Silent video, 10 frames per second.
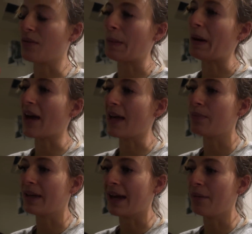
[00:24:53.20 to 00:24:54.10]
from about
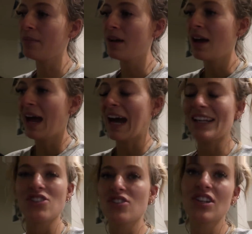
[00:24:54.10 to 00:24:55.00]
8 p.m,
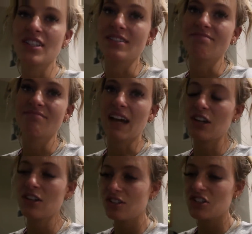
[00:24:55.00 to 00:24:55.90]
I just couldn't. I
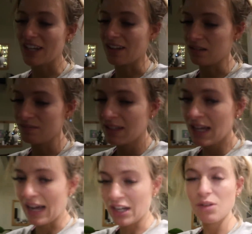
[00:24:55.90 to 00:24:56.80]
couldn't chill,
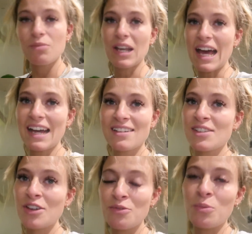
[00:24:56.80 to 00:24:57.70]
I couldn't
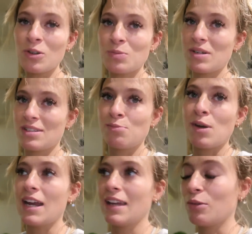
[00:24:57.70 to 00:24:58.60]
relax, couldn't watch Prison
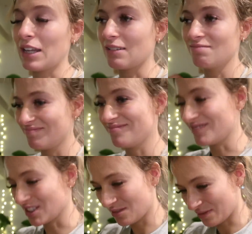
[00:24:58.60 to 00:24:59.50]
Break without
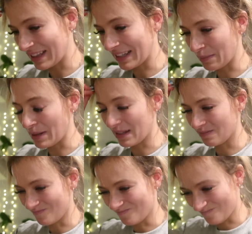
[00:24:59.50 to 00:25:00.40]
just feeling a
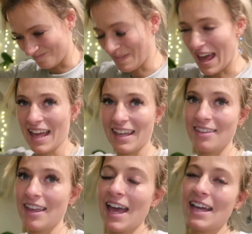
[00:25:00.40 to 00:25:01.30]
bit meh
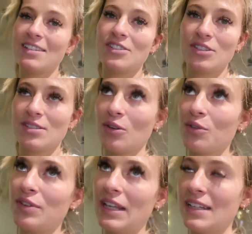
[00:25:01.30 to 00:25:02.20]
in the head and just
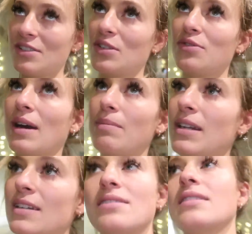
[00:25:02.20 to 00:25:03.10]
not feeling too
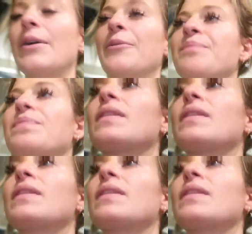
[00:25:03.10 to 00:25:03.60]
fabulous. So